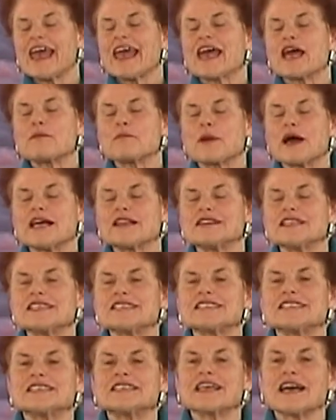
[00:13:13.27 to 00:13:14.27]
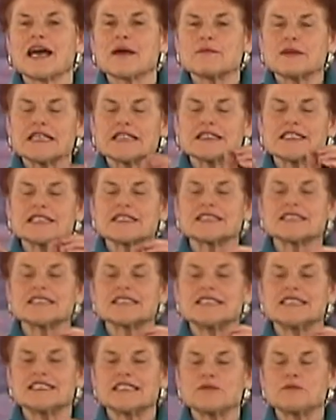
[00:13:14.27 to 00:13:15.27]
And by listening, I mean
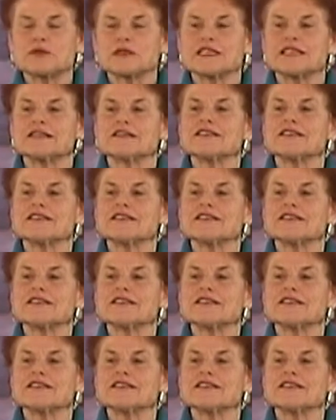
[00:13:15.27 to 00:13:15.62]
listen deeply.